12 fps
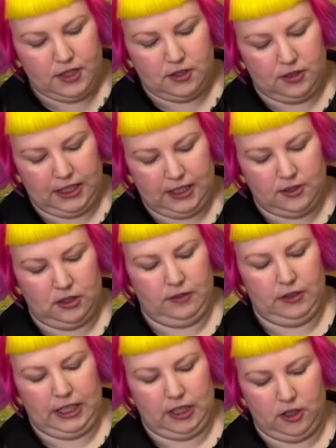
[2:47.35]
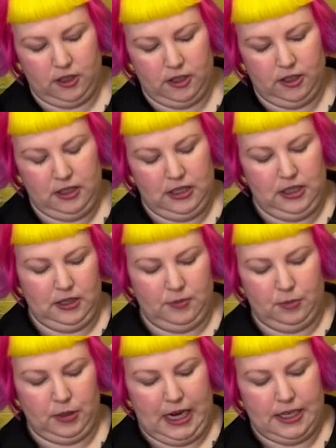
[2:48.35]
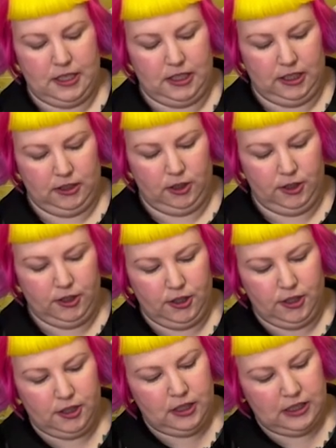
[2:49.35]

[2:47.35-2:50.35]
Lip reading: So I guess sort of like her branding and logo.